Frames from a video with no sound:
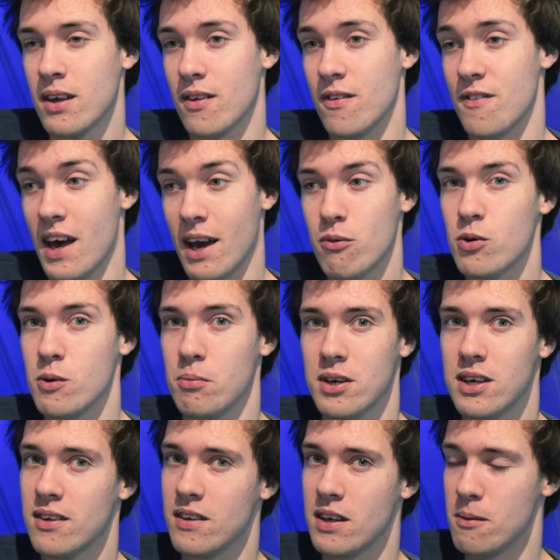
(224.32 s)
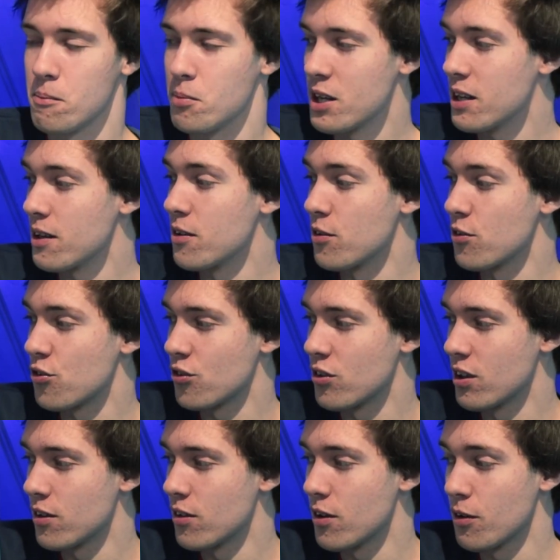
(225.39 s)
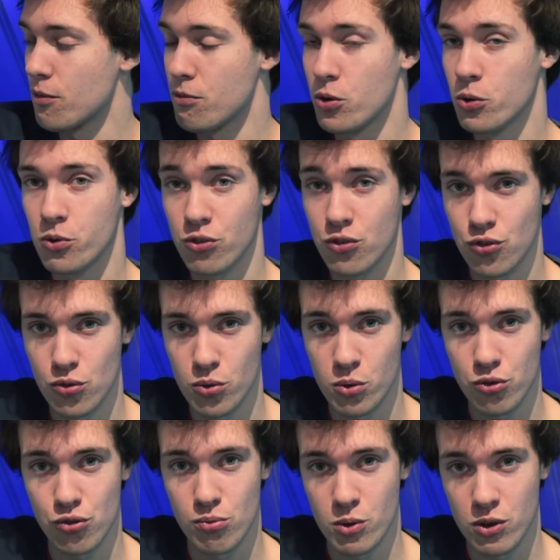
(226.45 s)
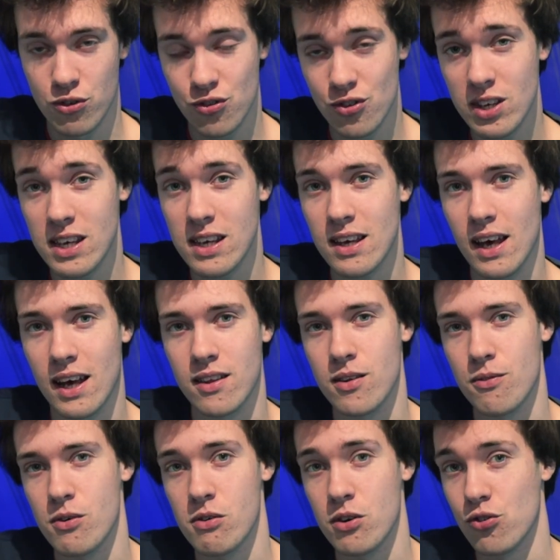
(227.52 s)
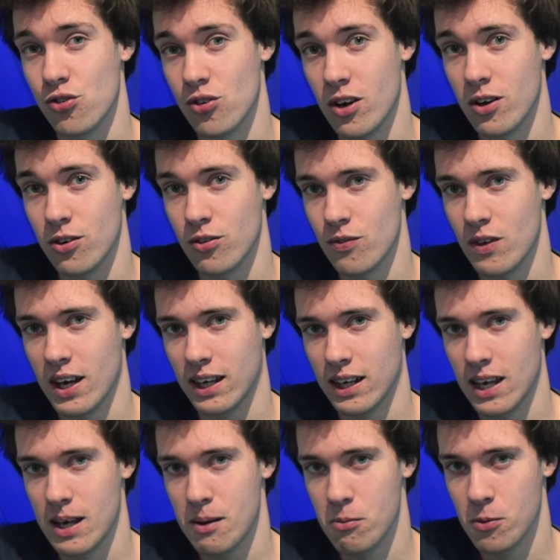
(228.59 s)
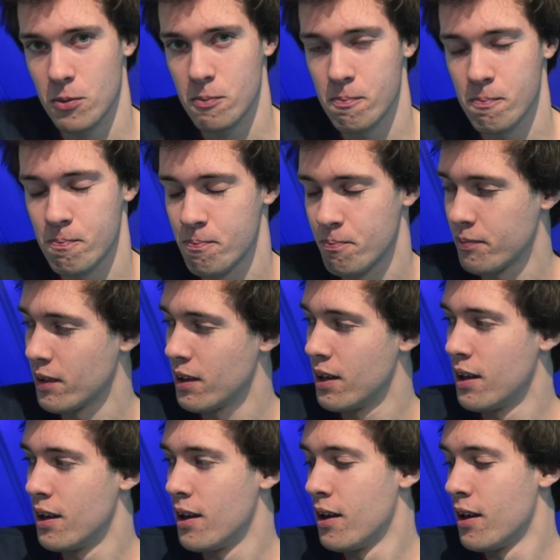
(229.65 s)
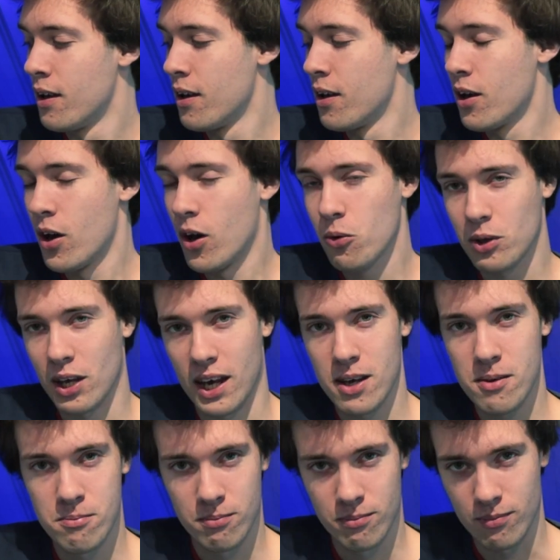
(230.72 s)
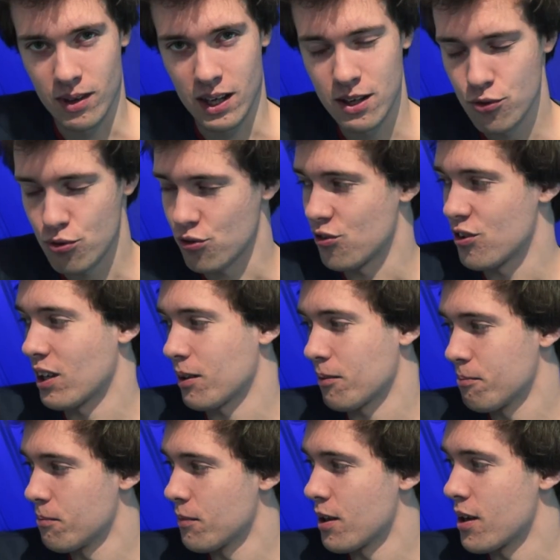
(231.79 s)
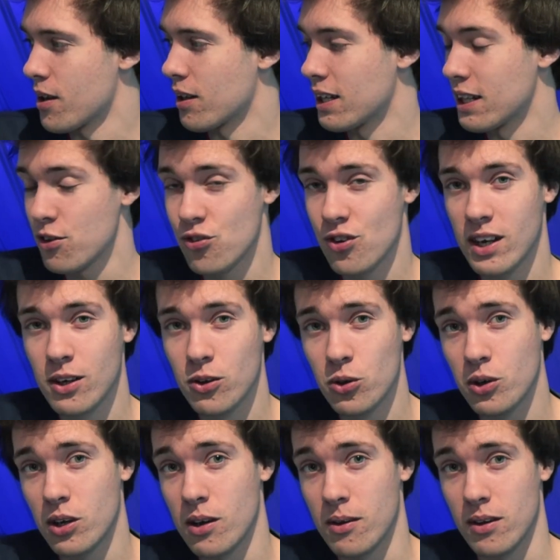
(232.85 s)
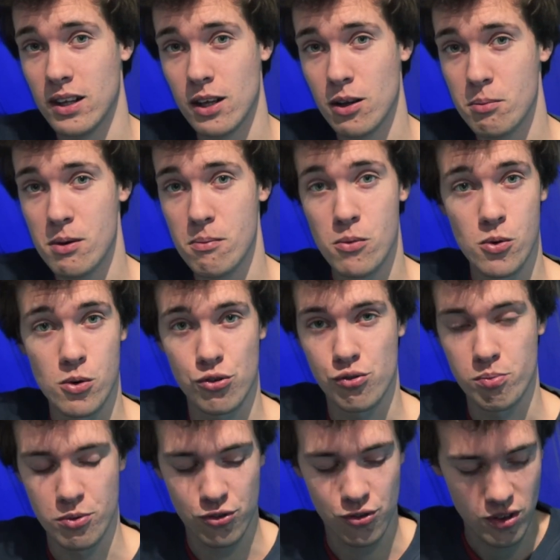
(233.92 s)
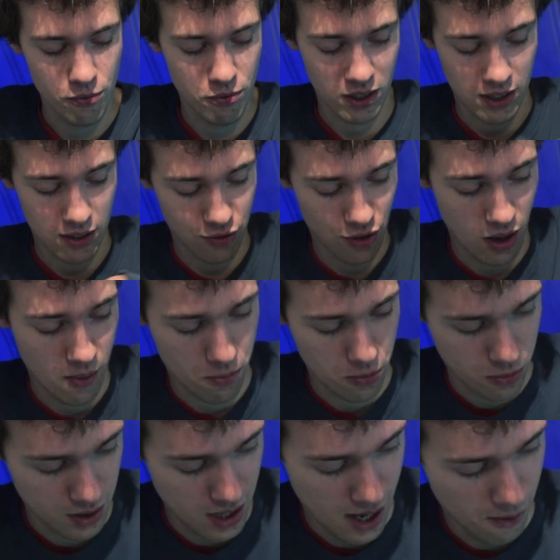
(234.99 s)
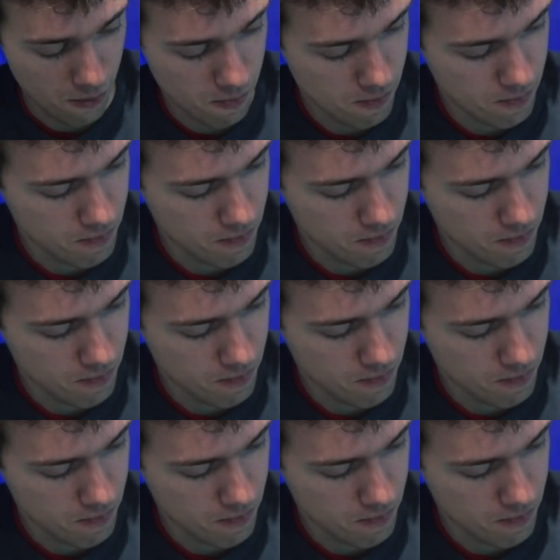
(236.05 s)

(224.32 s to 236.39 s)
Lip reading: that would be the impedance that the voltage source would see at the very start of that cable. Okay, interesting. Let's take a look at a little bit more specific example now.